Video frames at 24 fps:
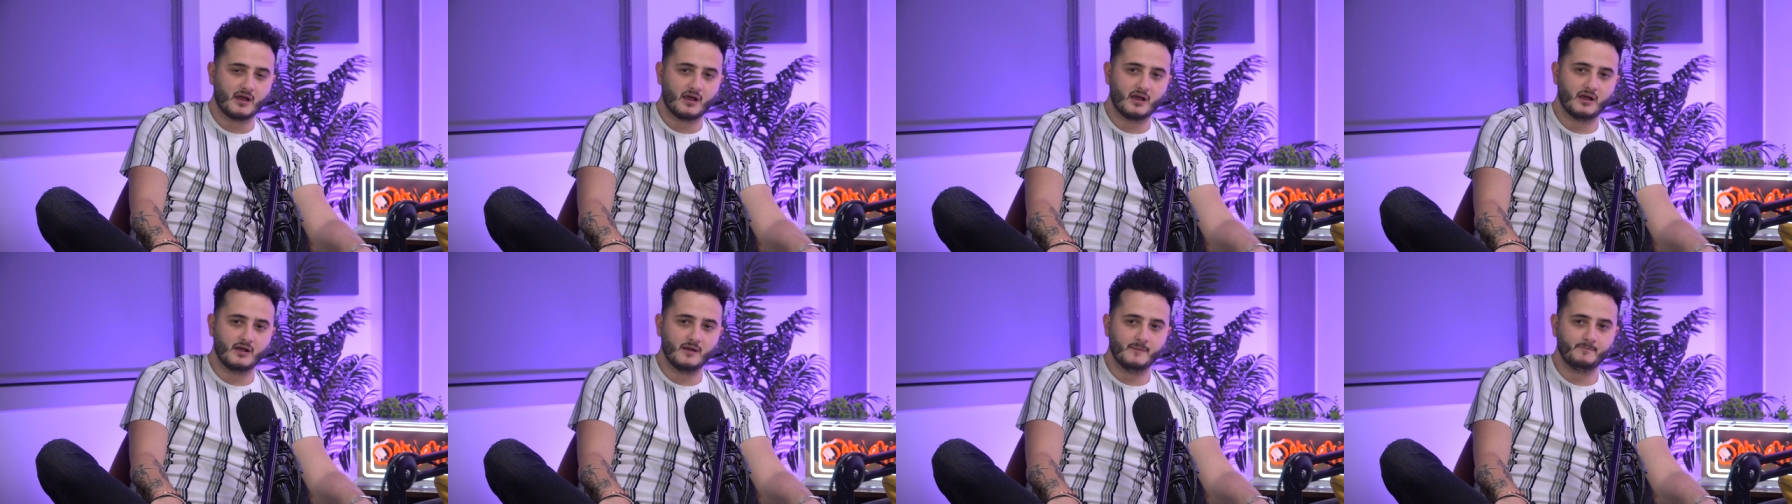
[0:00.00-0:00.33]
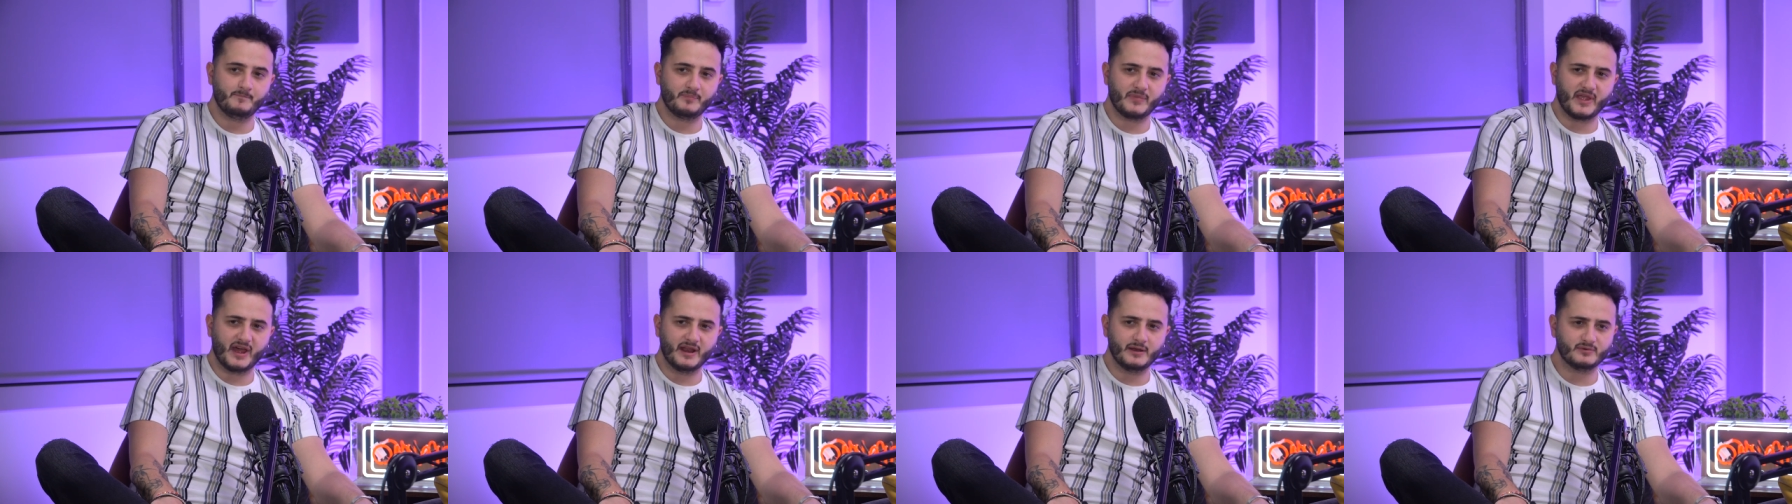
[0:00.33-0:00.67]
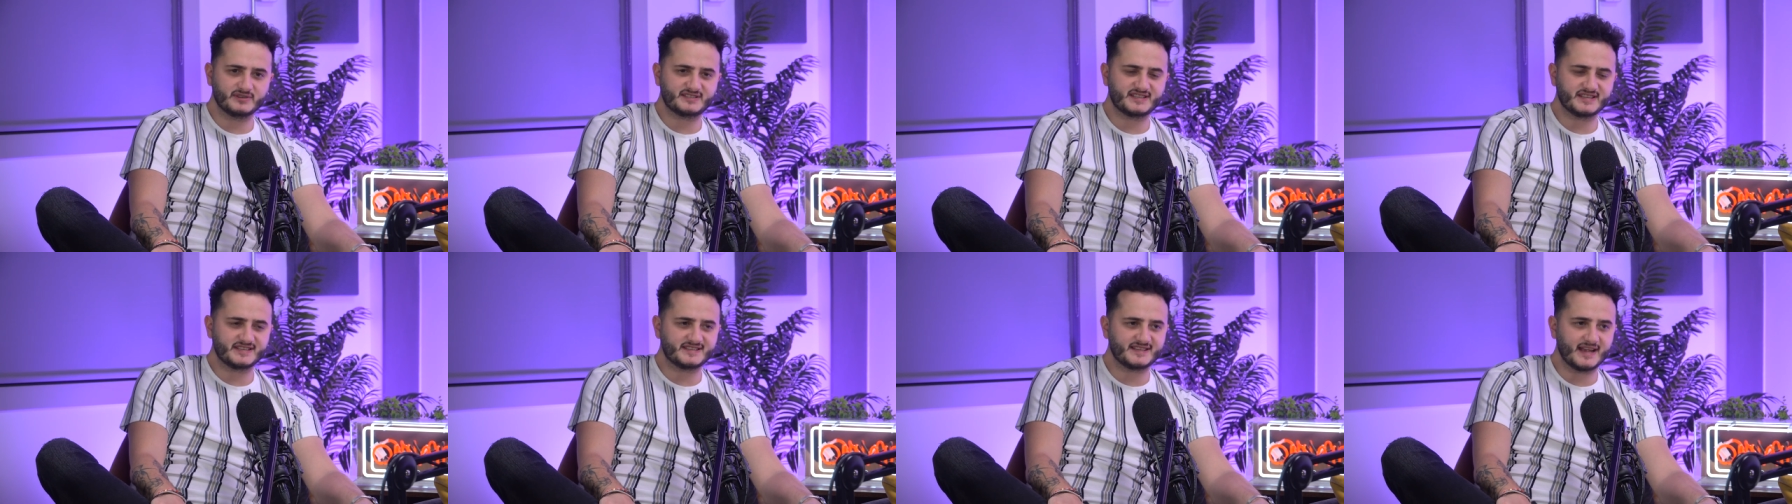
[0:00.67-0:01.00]
Um, and
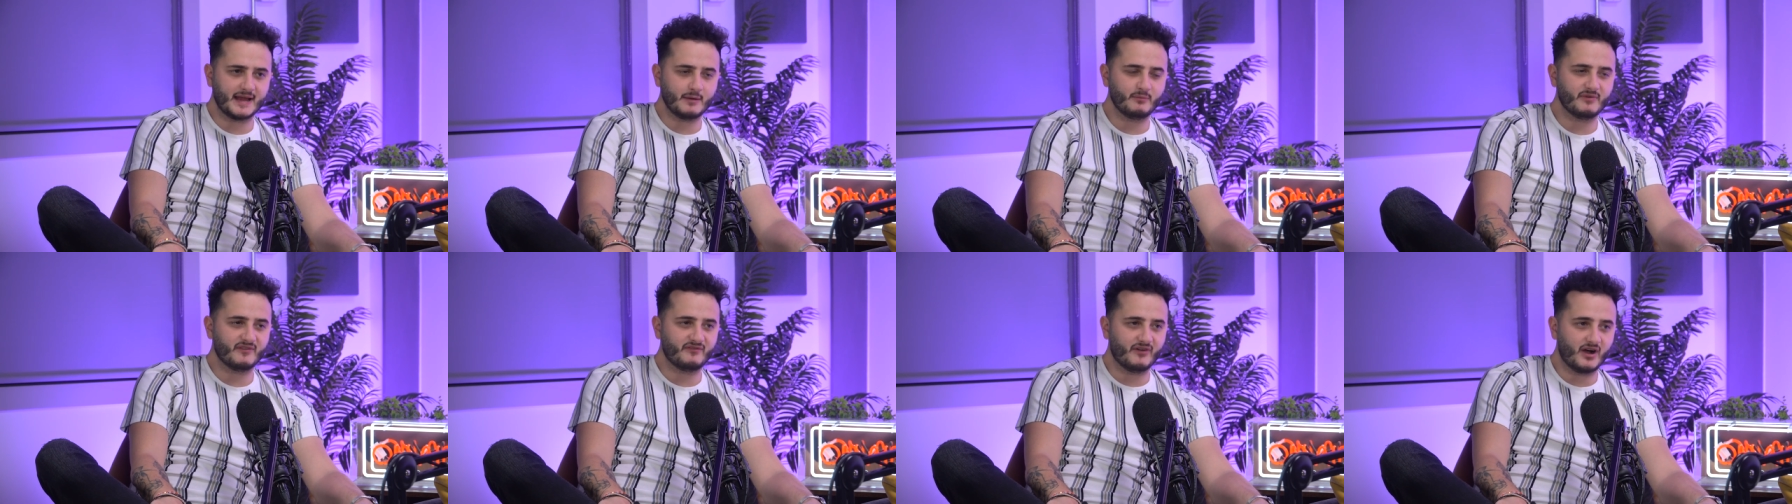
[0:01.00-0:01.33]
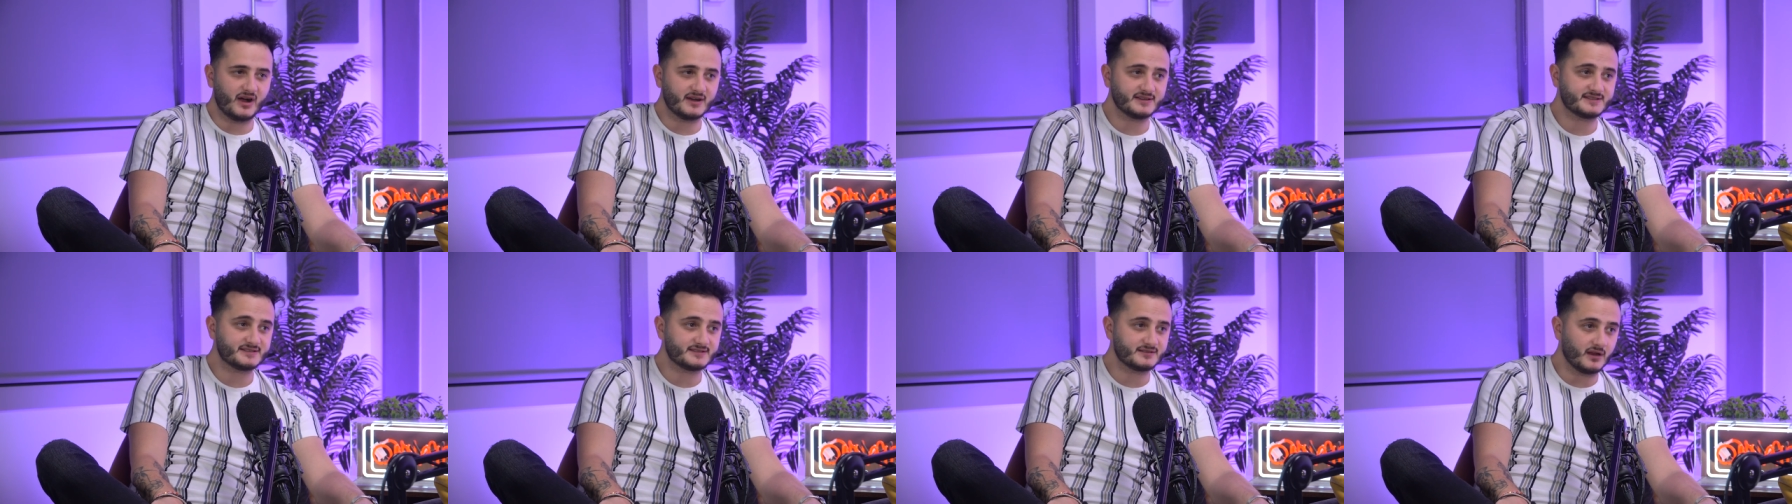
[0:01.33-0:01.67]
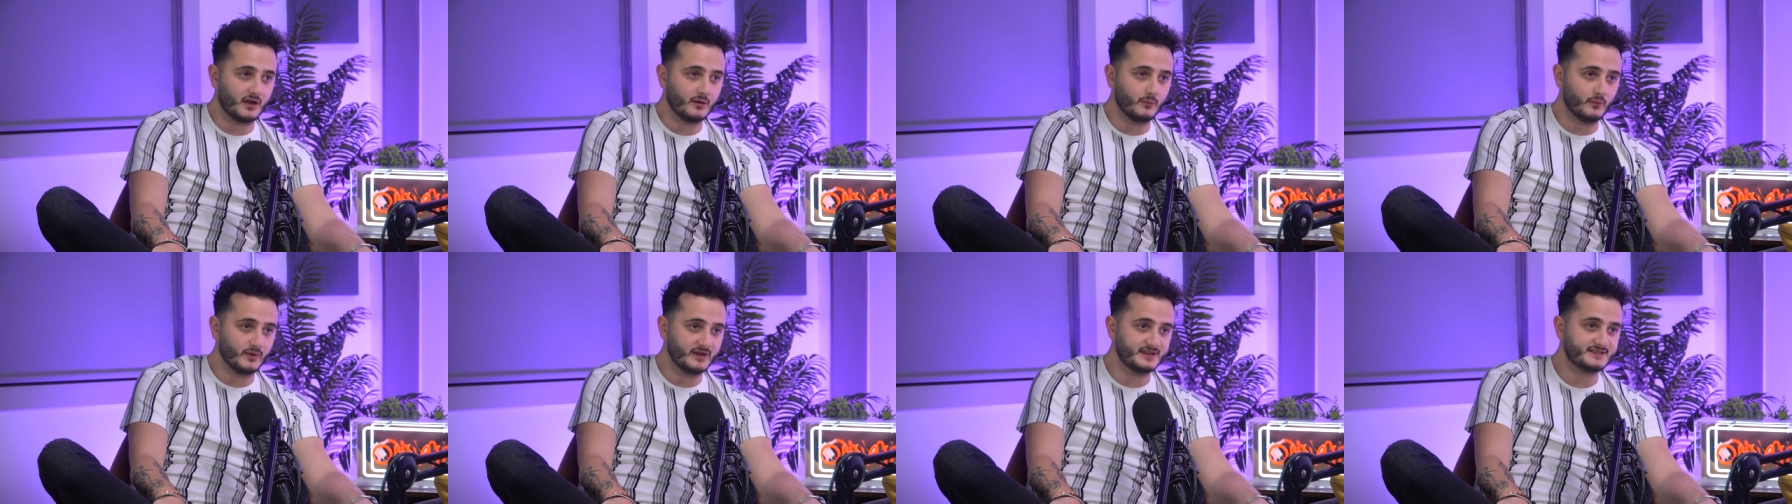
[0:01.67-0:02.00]
it was the same with us.
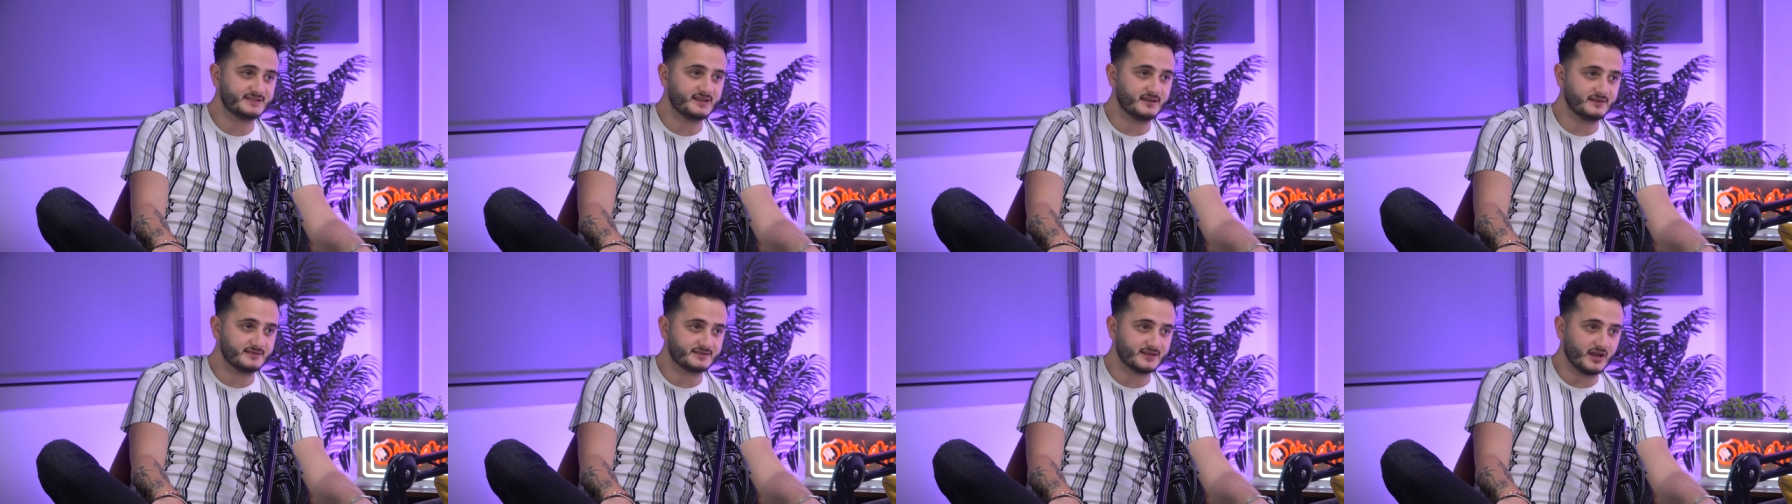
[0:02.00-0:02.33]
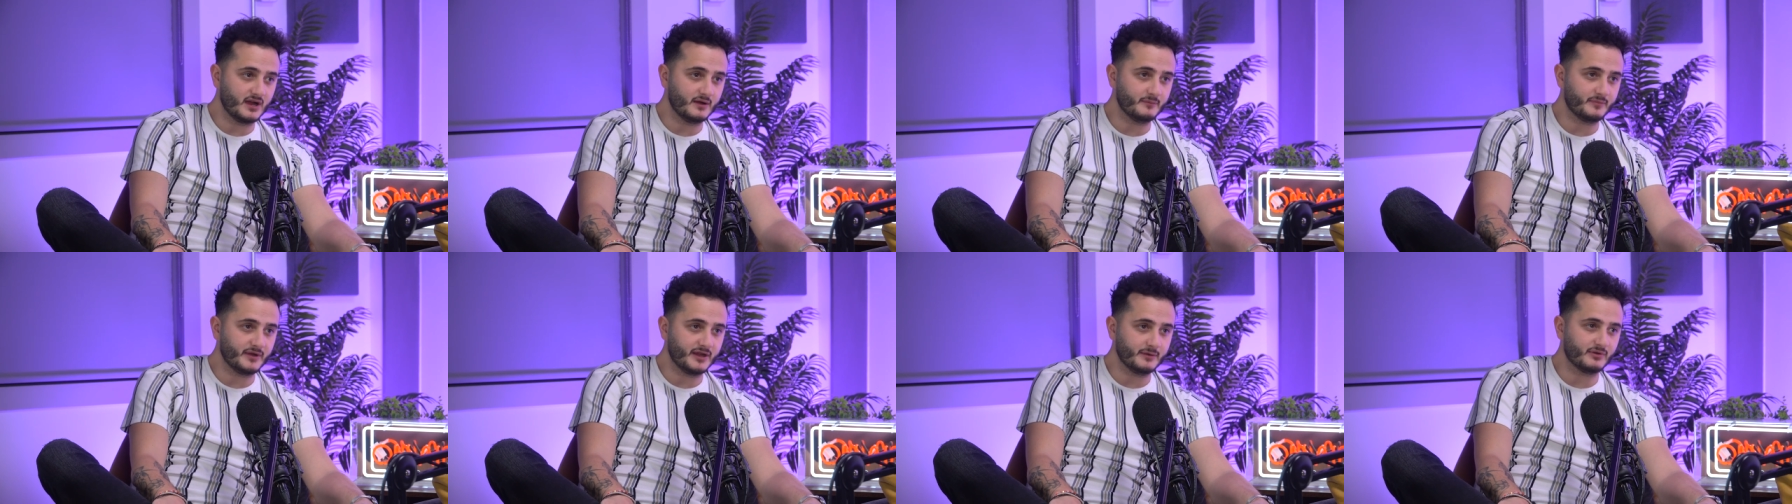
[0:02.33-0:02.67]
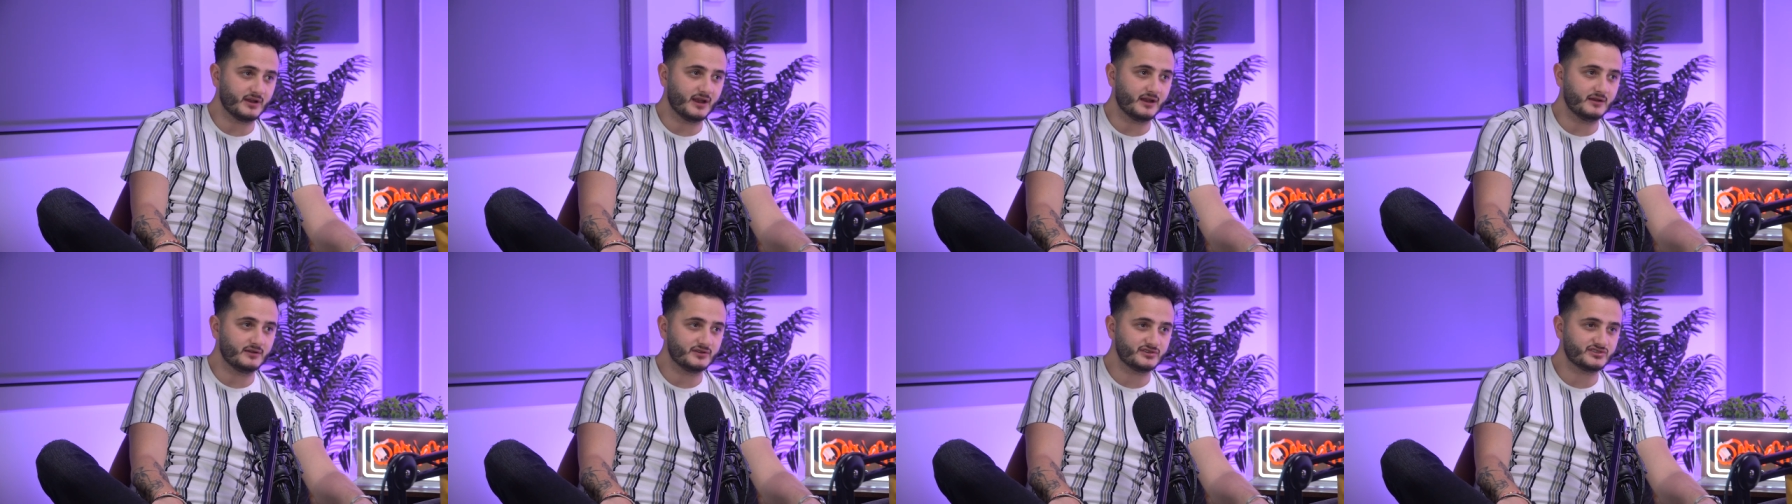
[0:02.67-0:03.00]
Like, we seen certain
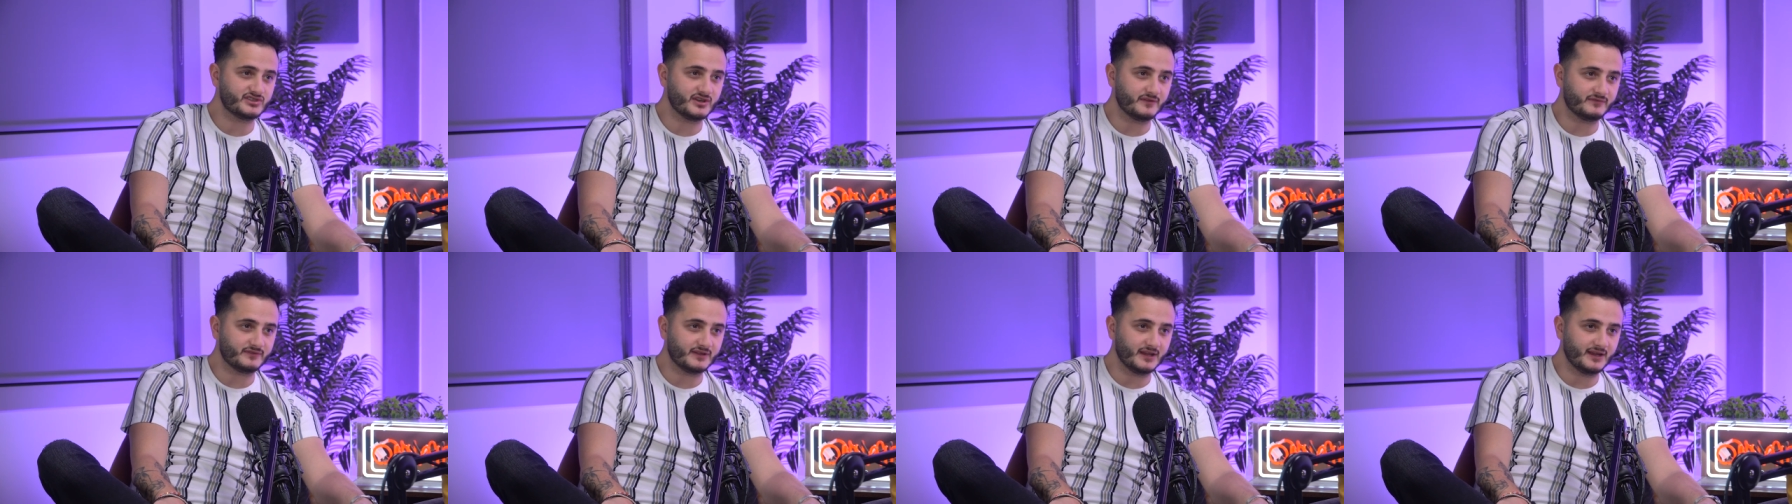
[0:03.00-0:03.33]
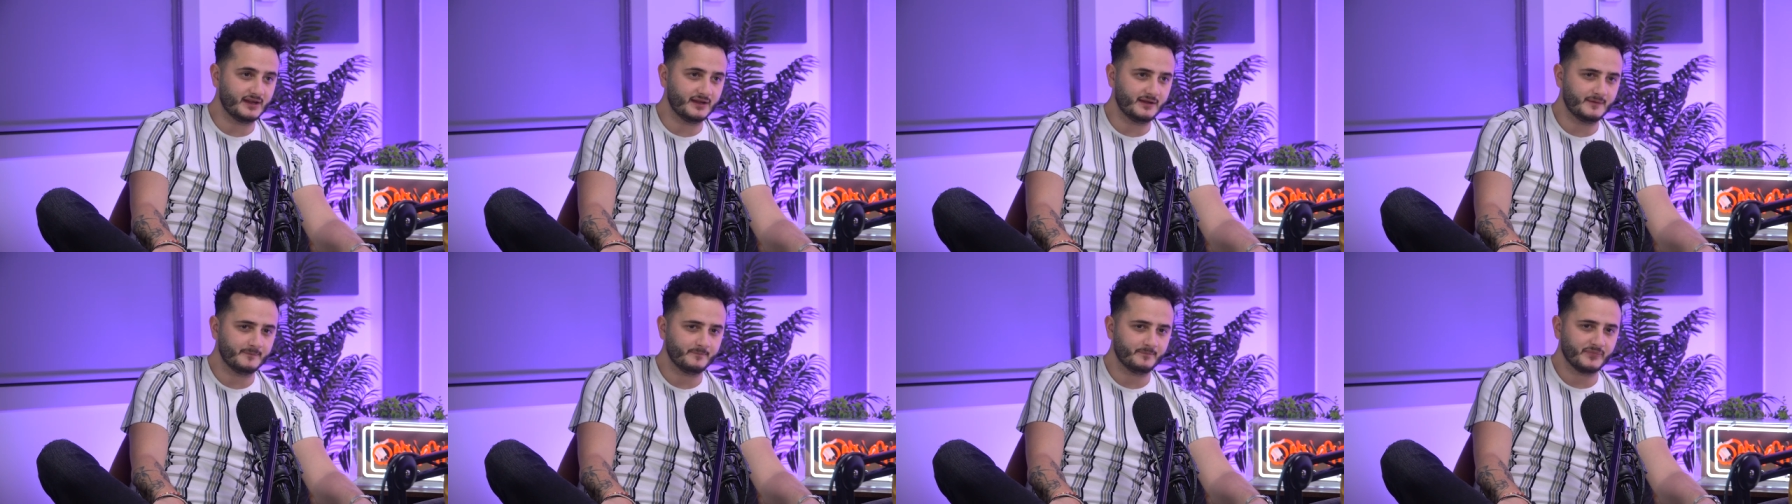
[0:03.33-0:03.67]
people that look shifty.